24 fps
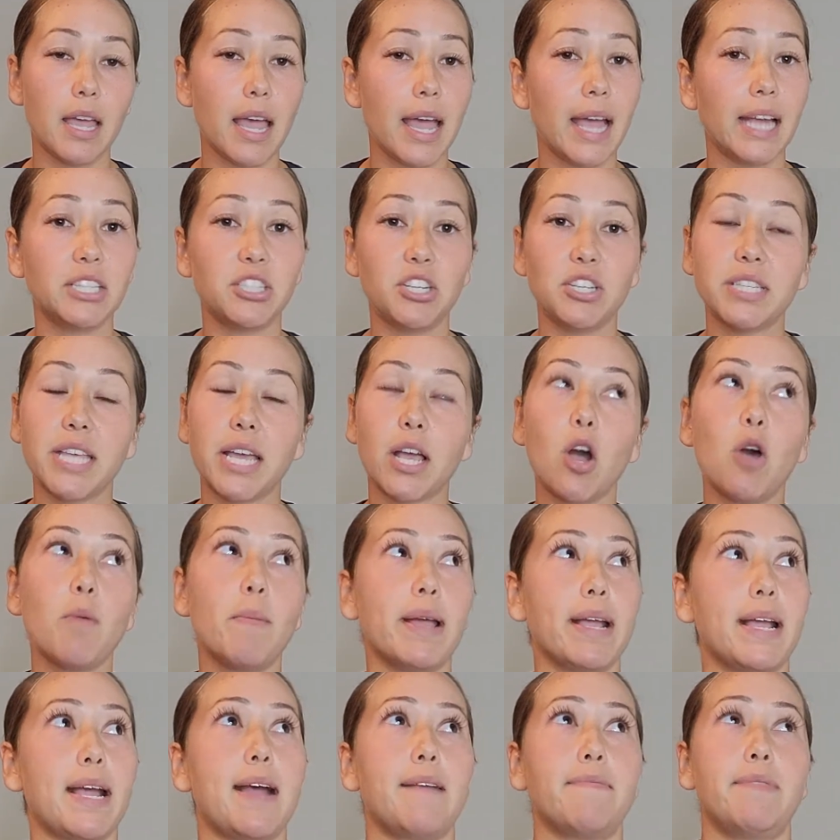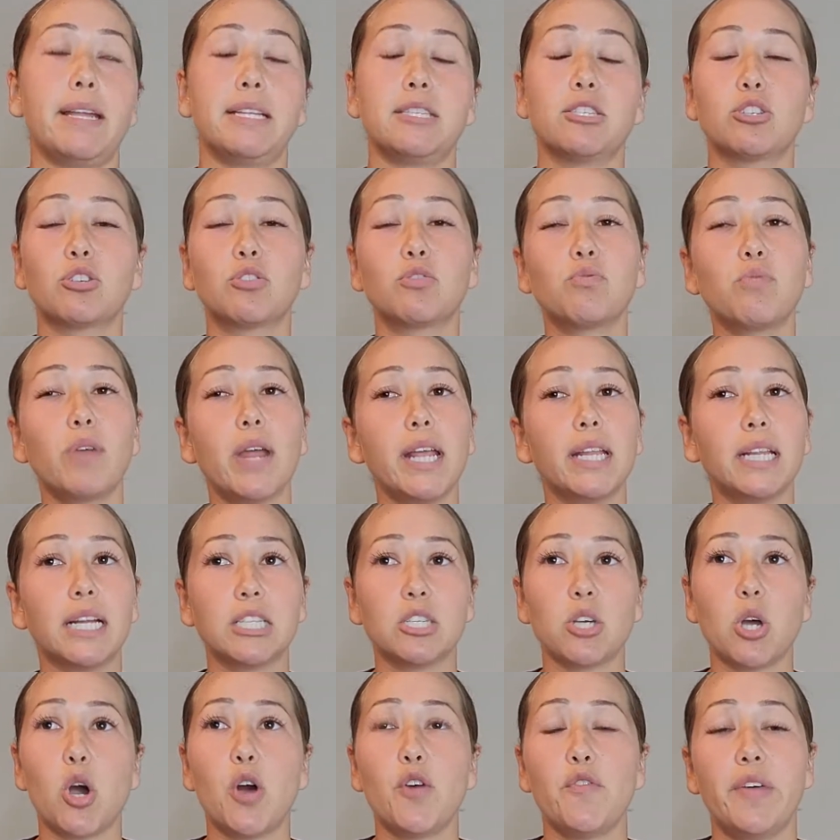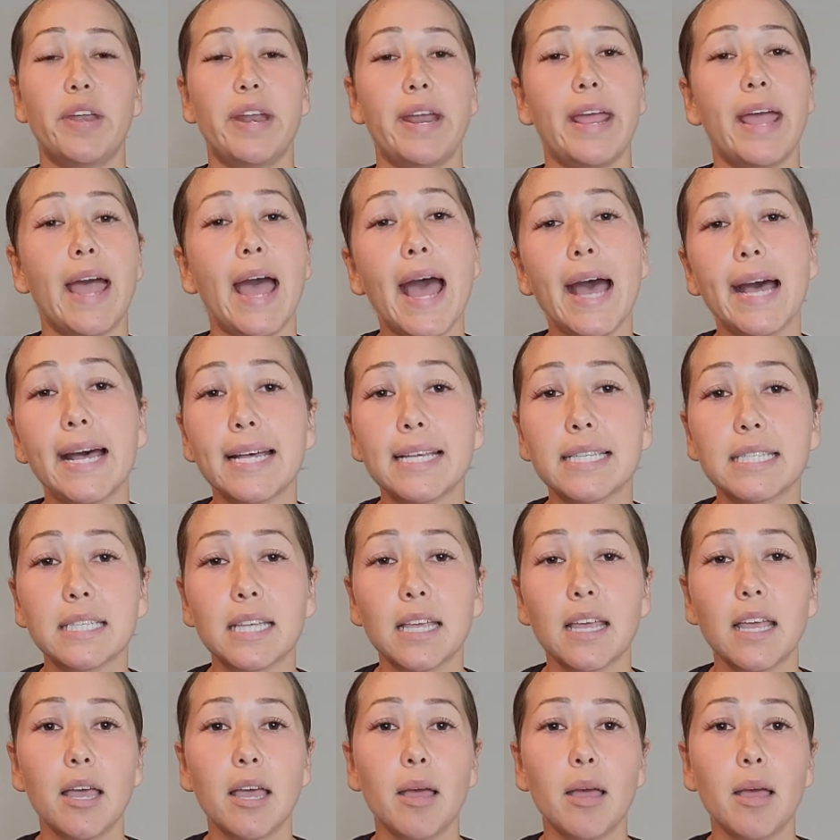And she's like, oh my God, that's great. That's all that I ask.